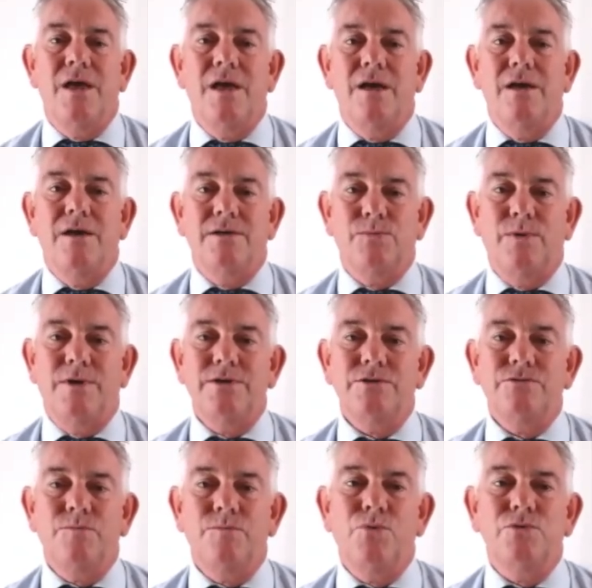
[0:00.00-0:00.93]
As well as
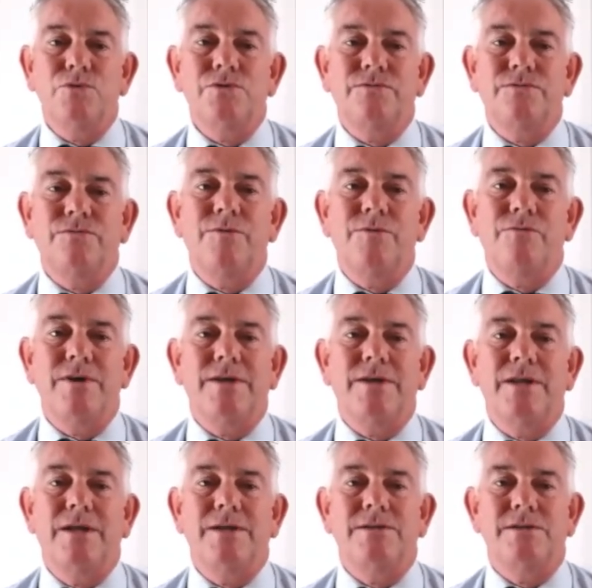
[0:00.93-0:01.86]
reporters from the
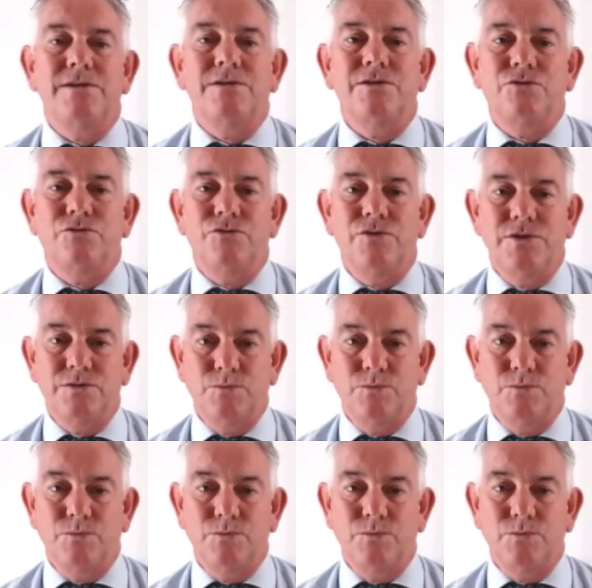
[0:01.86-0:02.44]
regulated industries,